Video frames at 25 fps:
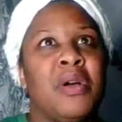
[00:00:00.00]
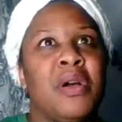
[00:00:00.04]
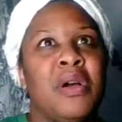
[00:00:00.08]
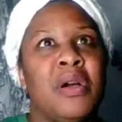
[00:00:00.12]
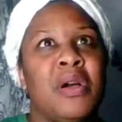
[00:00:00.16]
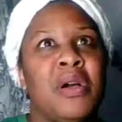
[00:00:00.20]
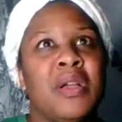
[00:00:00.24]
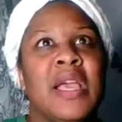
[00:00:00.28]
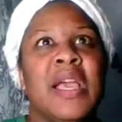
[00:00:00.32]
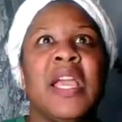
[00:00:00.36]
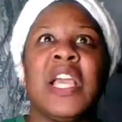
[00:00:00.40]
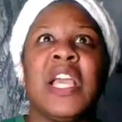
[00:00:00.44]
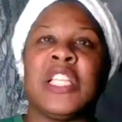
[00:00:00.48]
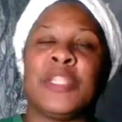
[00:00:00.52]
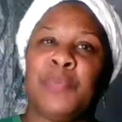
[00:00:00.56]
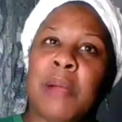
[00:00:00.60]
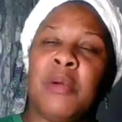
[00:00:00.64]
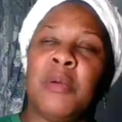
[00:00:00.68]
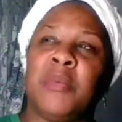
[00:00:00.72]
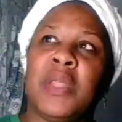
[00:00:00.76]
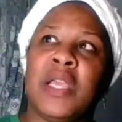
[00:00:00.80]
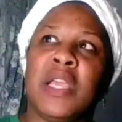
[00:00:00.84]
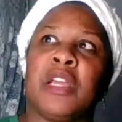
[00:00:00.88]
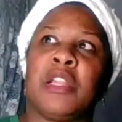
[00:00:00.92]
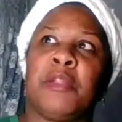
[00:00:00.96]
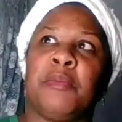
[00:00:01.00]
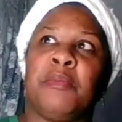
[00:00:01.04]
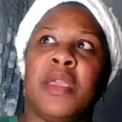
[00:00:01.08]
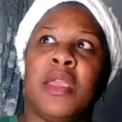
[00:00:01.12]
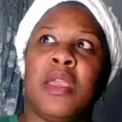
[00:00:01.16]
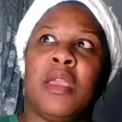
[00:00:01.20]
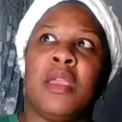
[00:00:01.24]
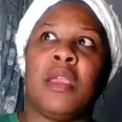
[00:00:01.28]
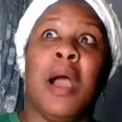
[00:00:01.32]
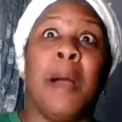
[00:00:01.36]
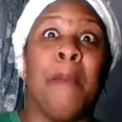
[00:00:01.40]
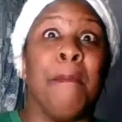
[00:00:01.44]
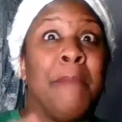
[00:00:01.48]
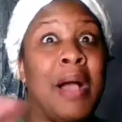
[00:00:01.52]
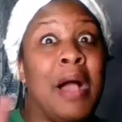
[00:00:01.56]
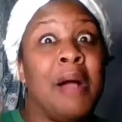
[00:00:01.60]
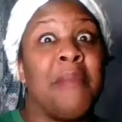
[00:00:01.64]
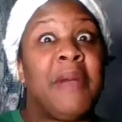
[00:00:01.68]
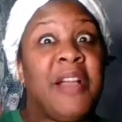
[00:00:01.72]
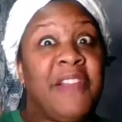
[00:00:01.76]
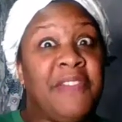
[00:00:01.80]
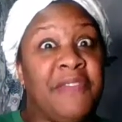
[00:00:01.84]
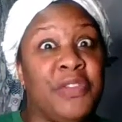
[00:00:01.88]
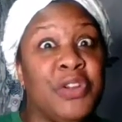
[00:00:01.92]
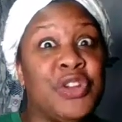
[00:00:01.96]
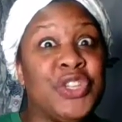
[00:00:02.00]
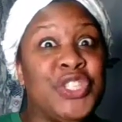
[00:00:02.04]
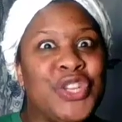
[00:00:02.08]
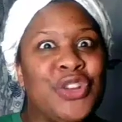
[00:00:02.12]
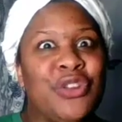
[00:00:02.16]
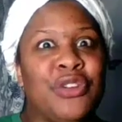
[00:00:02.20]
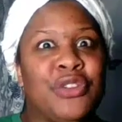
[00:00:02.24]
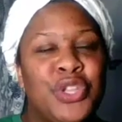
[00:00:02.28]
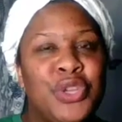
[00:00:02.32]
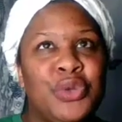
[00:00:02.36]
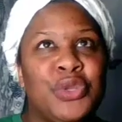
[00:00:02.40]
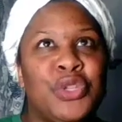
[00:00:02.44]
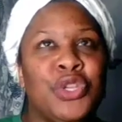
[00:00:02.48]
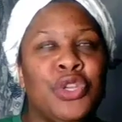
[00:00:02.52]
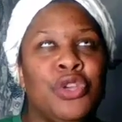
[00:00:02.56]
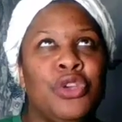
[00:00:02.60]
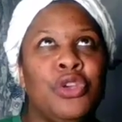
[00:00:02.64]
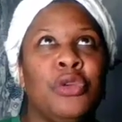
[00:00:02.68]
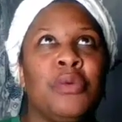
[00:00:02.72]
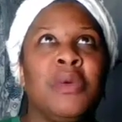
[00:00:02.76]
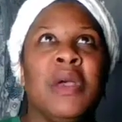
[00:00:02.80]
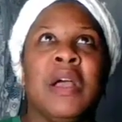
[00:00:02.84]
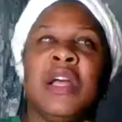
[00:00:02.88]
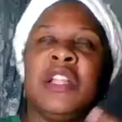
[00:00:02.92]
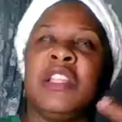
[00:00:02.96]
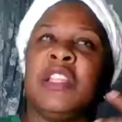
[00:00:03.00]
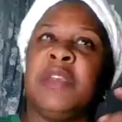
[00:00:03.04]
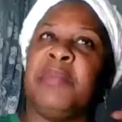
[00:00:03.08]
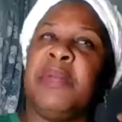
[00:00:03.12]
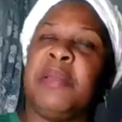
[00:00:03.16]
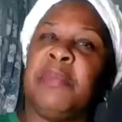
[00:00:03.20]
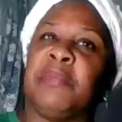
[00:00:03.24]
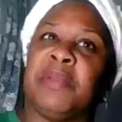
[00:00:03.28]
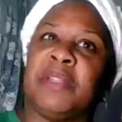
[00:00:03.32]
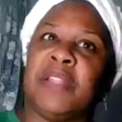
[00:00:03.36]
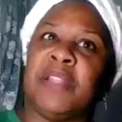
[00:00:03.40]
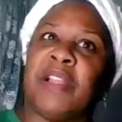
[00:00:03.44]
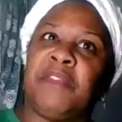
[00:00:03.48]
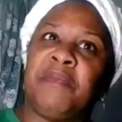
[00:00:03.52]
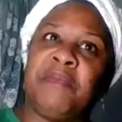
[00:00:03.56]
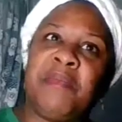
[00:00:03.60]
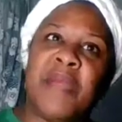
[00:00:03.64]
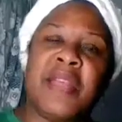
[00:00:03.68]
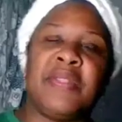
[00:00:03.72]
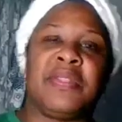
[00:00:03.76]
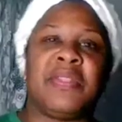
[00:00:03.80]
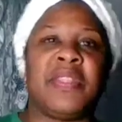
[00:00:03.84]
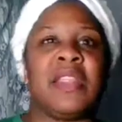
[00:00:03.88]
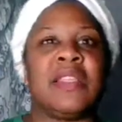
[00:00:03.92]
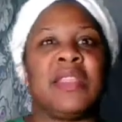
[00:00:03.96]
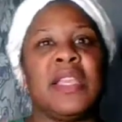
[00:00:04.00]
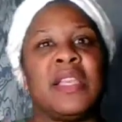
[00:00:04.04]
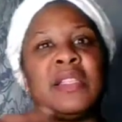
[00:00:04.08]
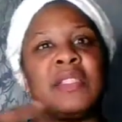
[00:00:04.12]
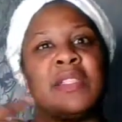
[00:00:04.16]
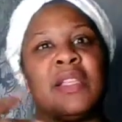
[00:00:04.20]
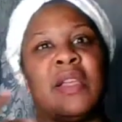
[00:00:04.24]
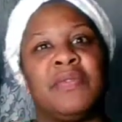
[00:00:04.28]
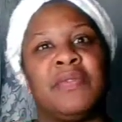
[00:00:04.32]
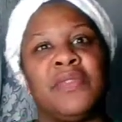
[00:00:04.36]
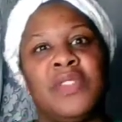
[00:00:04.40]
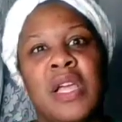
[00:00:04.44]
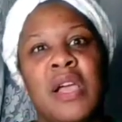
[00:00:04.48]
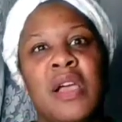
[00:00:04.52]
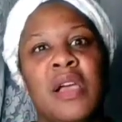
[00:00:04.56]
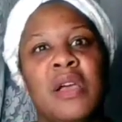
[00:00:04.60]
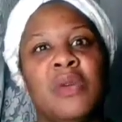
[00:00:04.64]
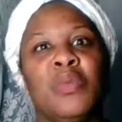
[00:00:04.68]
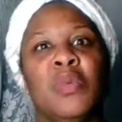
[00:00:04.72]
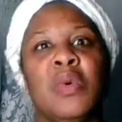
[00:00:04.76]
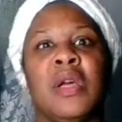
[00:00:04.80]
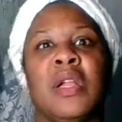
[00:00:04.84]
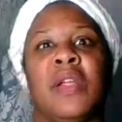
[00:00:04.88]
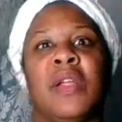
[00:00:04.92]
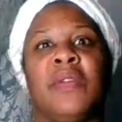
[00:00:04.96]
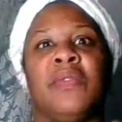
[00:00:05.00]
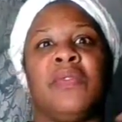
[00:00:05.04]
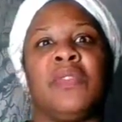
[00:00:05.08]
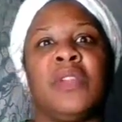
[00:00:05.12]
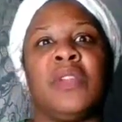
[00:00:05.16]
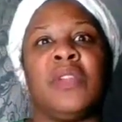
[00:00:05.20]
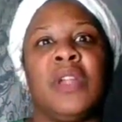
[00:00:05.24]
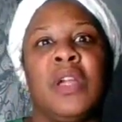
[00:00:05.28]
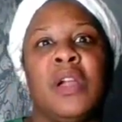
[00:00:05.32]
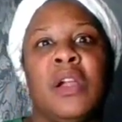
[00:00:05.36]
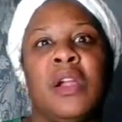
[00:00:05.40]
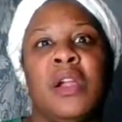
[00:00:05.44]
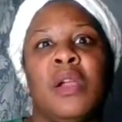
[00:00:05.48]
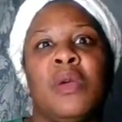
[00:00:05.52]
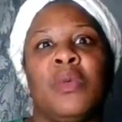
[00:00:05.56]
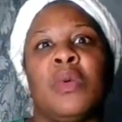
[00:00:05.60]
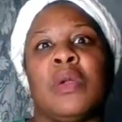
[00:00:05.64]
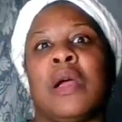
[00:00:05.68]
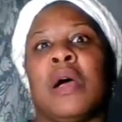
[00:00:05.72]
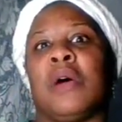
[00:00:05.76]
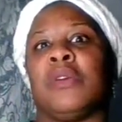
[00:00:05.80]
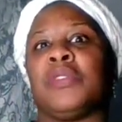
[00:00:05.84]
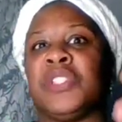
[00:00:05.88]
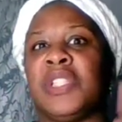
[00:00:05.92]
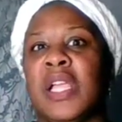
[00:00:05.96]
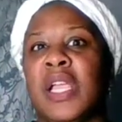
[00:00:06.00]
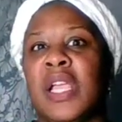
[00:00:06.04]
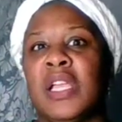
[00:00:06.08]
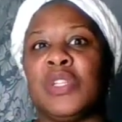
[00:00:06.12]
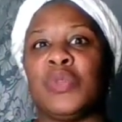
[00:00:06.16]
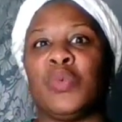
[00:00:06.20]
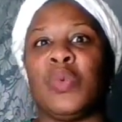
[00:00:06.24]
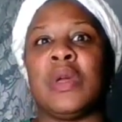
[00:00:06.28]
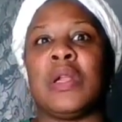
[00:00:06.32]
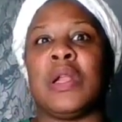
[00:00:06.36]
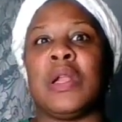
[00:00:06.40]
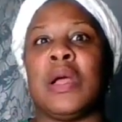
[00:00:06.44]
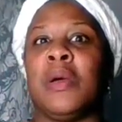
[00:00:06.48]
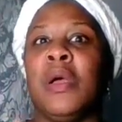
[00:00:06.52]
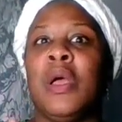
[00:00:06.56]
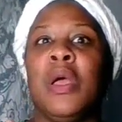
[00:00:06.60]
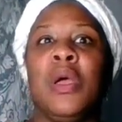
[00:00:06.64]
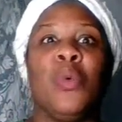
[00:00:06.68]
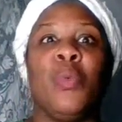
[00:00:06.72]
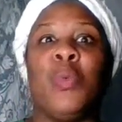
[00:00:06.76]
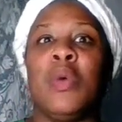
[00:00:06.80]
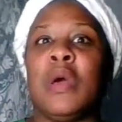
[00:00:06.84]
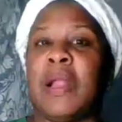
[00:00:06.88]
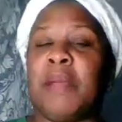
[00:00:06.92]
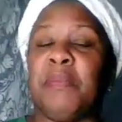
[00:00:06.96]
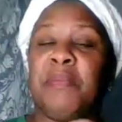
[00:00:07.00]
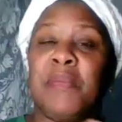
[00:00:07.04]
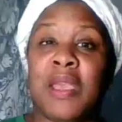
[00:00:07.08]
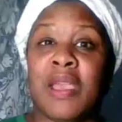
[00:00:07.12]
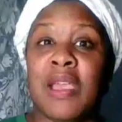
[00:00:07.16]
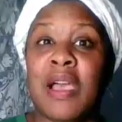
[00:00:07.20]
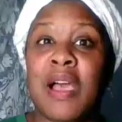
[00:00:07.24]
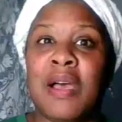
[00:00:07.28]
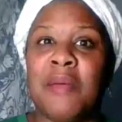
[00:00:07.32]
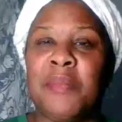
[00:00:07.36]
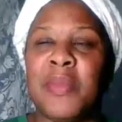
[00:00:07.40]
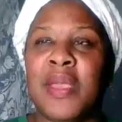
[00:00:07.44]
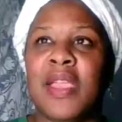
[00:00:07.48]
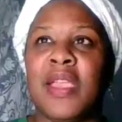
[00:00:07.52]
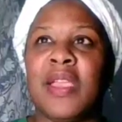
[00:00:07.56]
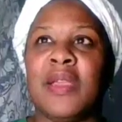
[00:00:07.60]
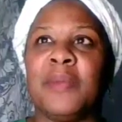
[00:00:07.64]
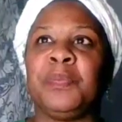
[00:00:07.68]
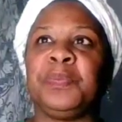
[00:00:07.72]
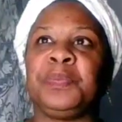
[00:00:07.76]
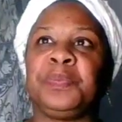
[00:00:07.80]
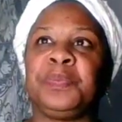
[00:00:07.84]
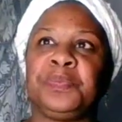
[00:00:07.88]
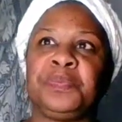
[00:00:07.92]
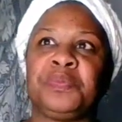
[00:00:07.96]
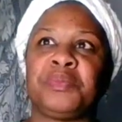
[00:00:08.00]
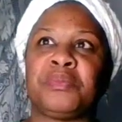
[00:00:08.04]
It's probably going to be about my first year on YouTube, the people I've met, the things I've done, what I've learned, what I'll change, what I'm becoming.